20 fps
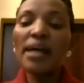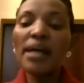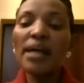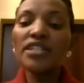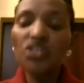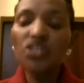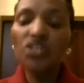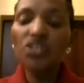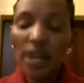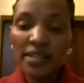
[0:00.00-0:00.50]

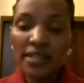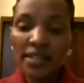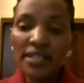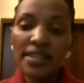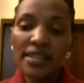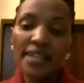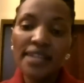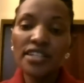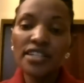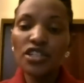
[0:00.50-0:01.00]
attracting
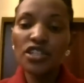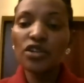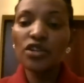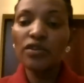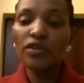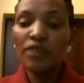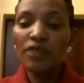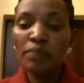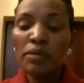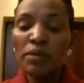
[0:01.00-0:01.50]
the attention
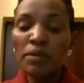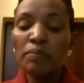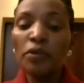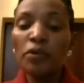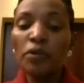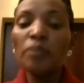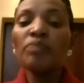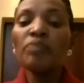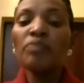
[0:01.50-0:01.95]
of the people?